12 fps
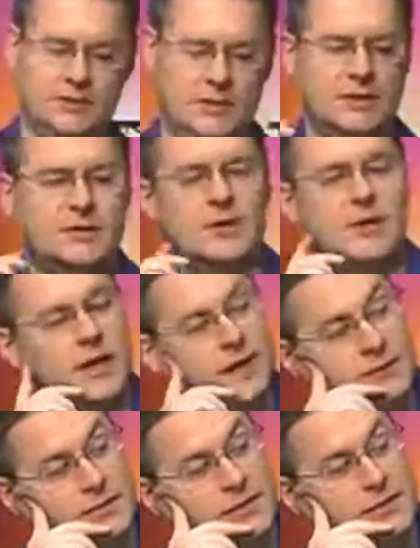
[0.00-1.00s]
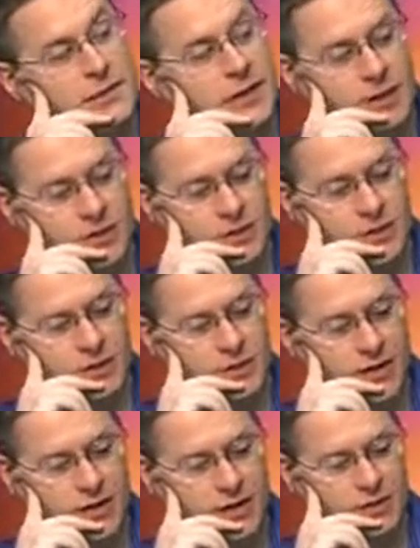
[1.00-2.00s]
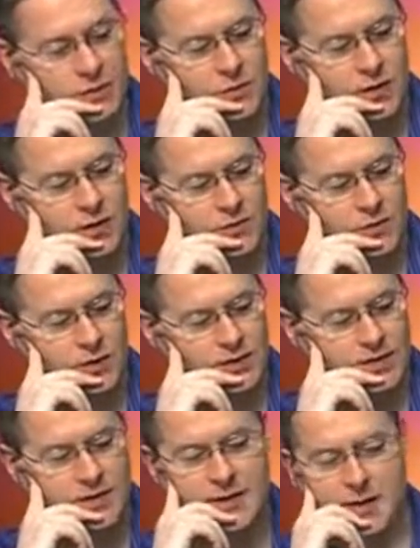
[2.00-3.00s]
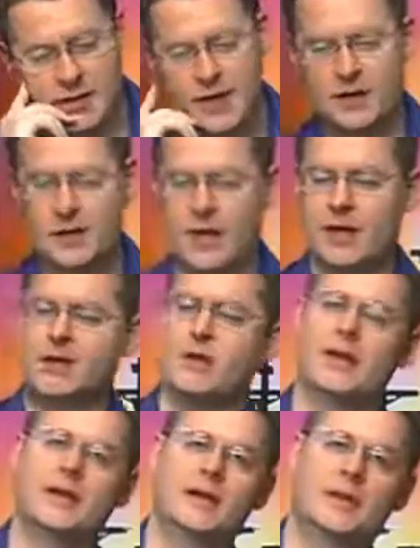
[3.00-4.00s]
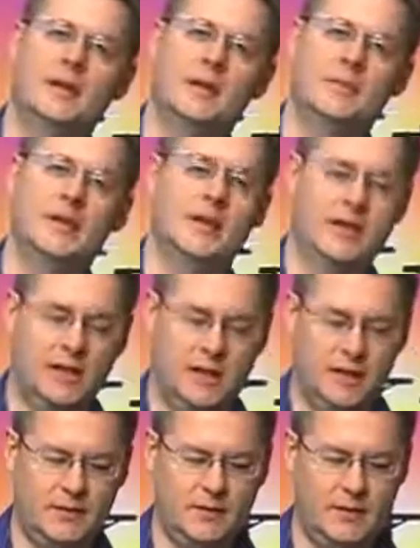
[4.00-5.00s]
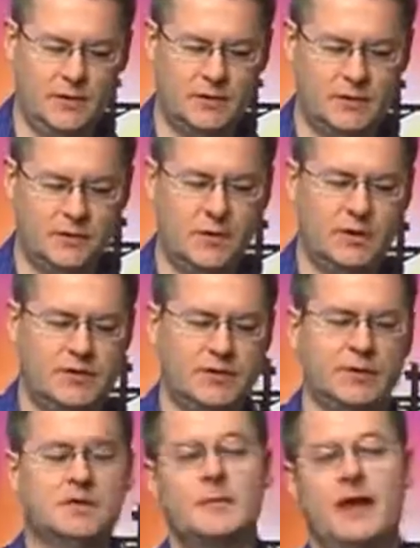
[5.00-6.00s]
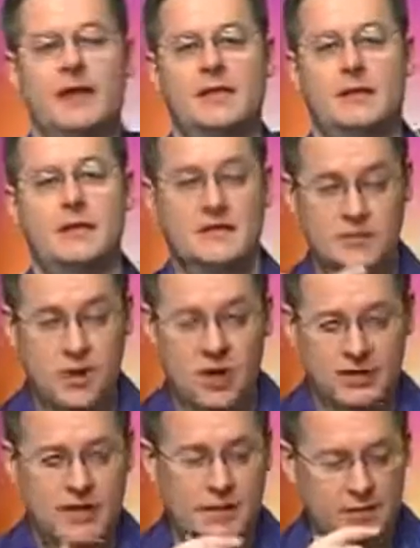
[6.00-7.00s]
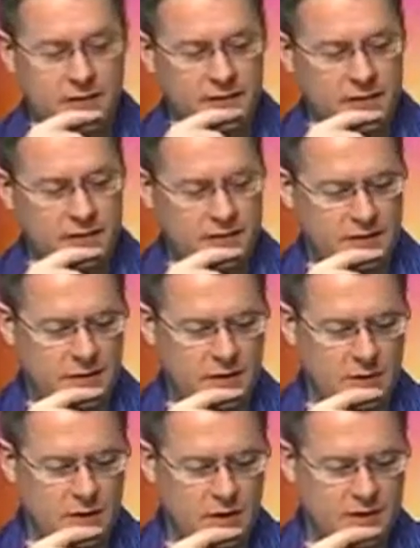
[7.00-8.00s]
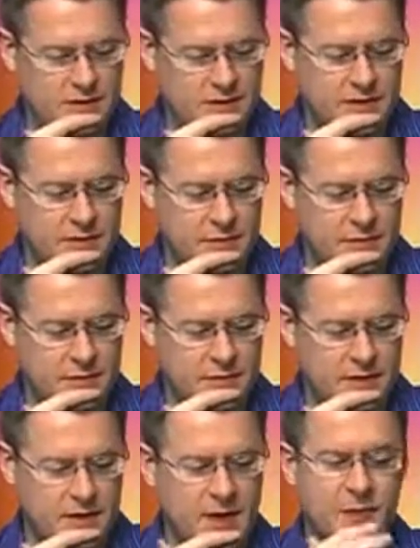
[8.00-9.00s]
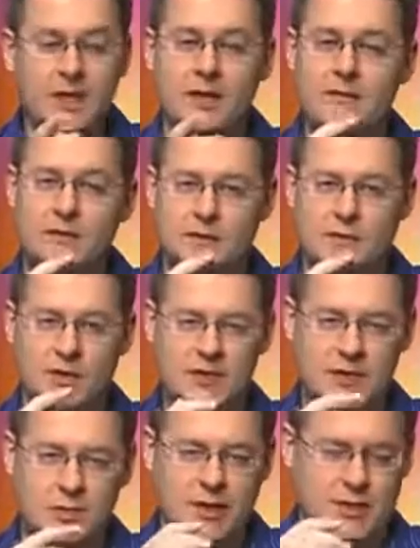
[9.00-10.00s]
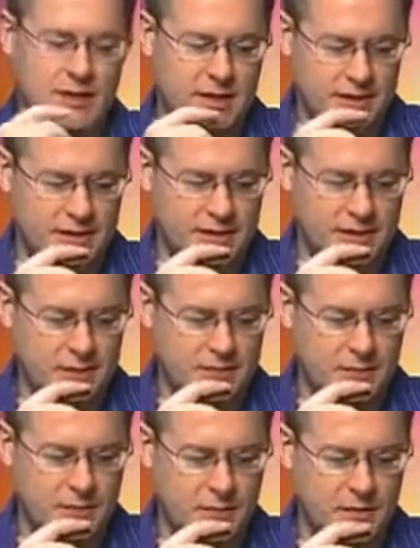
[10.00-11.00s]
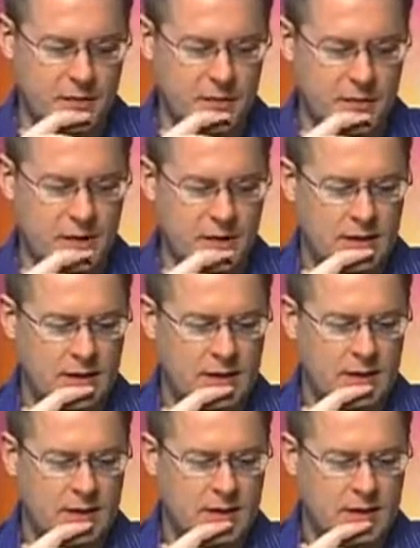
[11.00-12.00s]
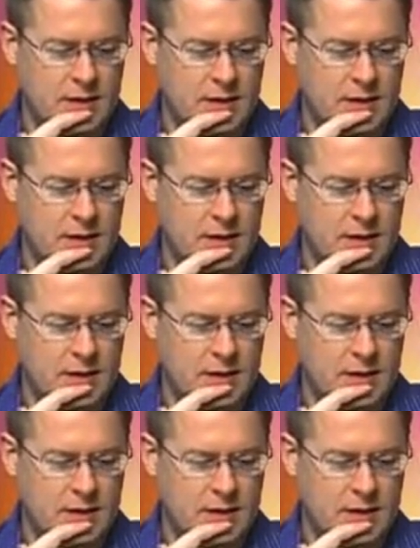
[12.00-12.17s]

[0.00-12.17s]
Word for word: let, let's go ahead and let's go ahead and, and read what, what it says here, and I'll go I'll yeah. go ahead and, and begin at, at, at verse forty-two. This math this is Mark chapter fifteen. Mark chapter fifteen. I'll begin at verse forty-two. We'll get the context here. Now, why didn't he read it like this?